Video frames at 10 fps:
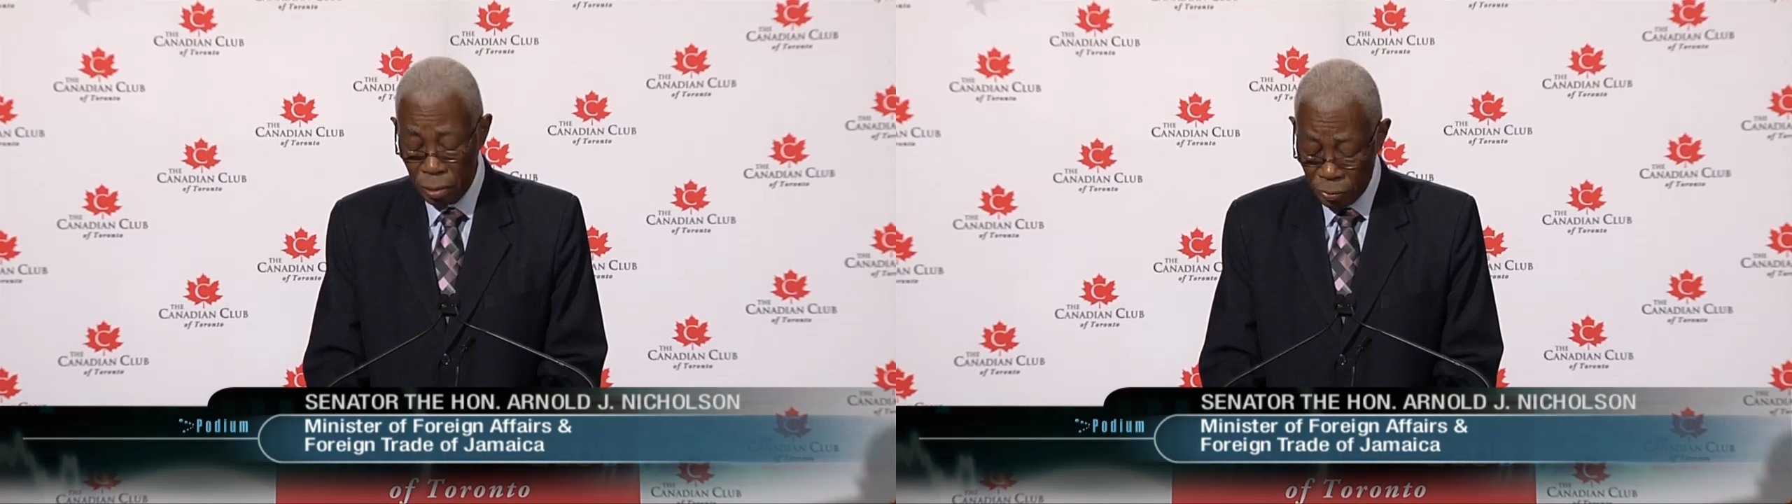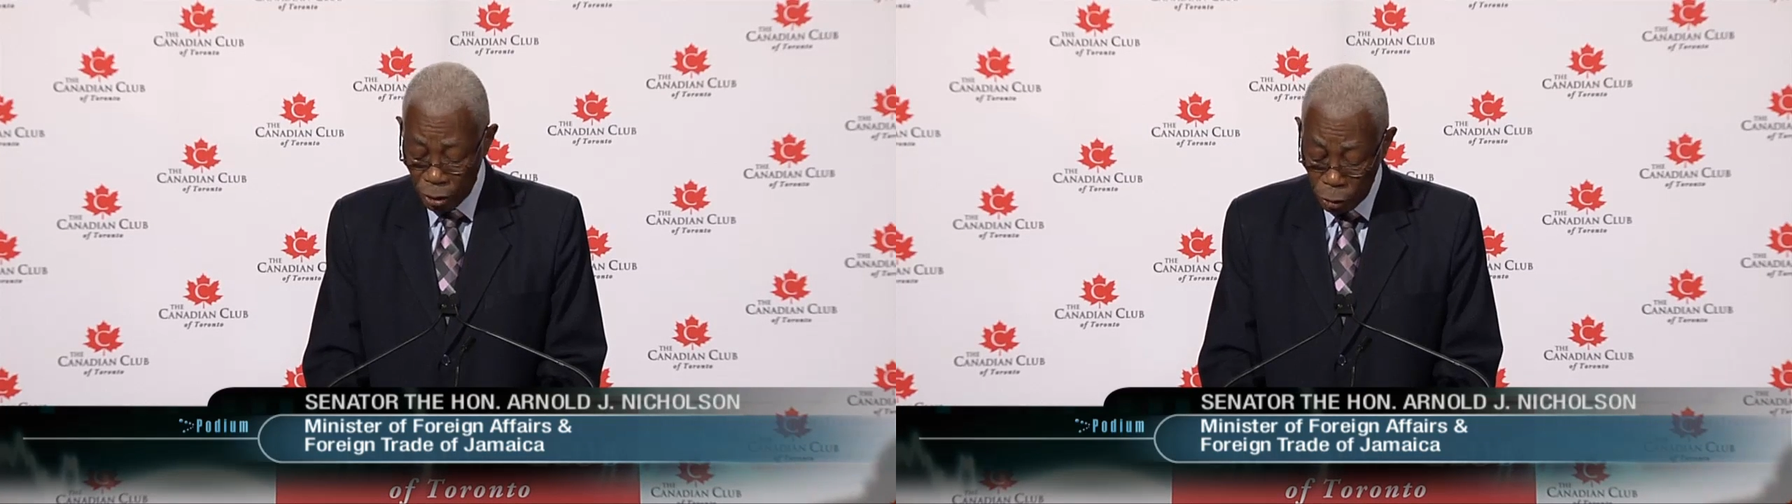
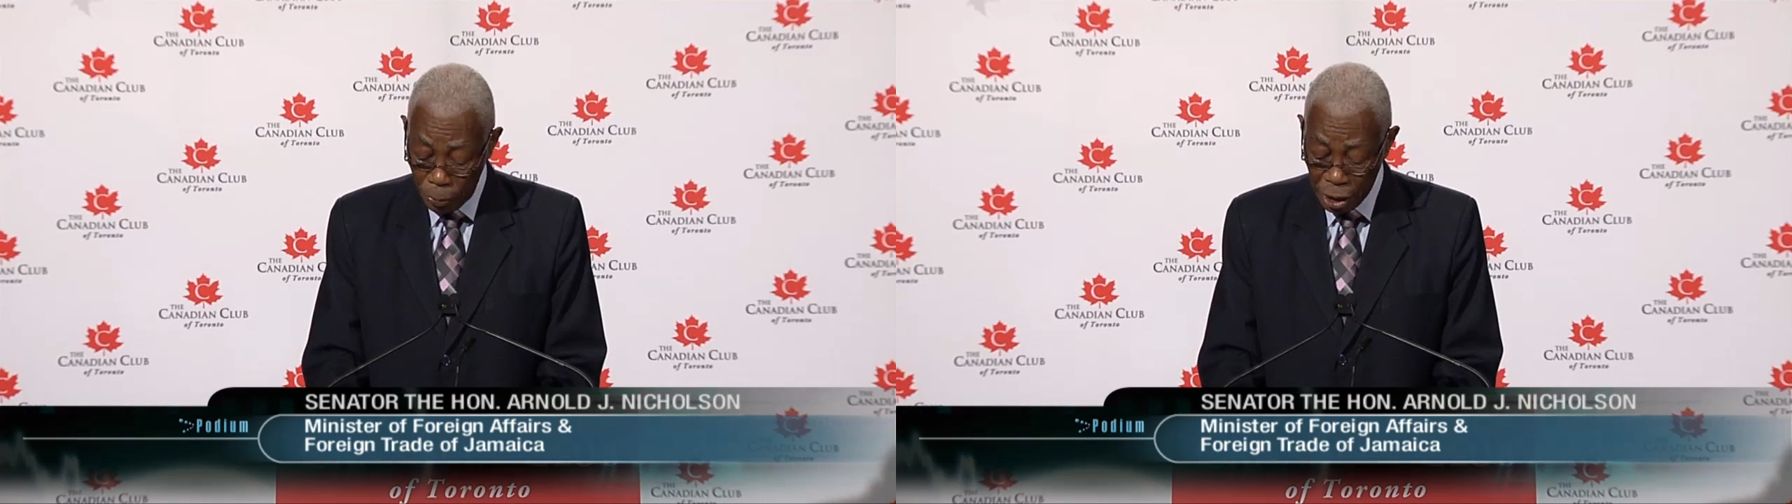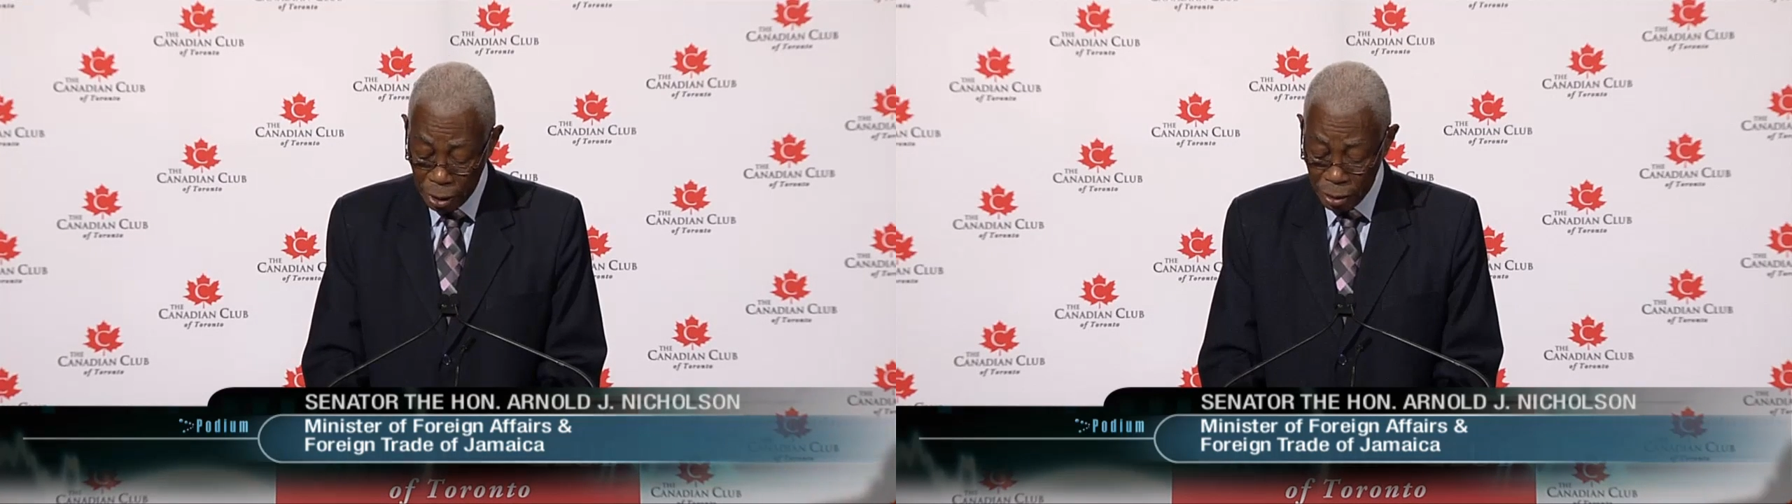for
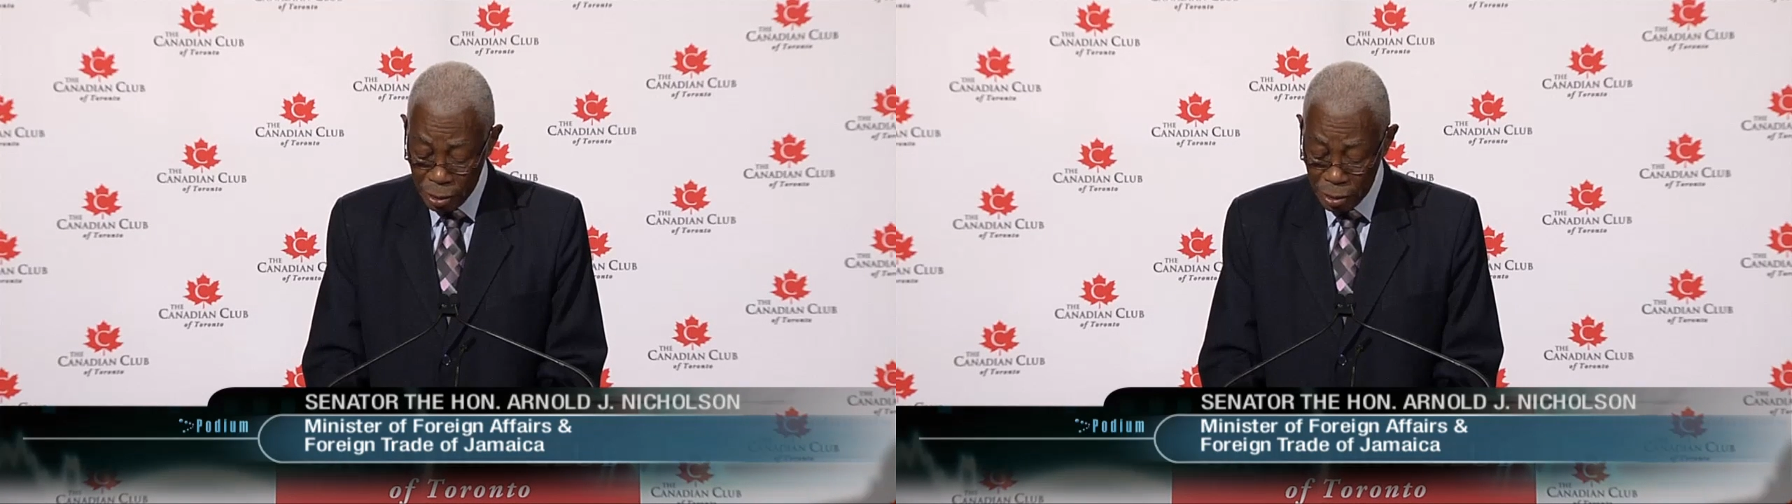criminals.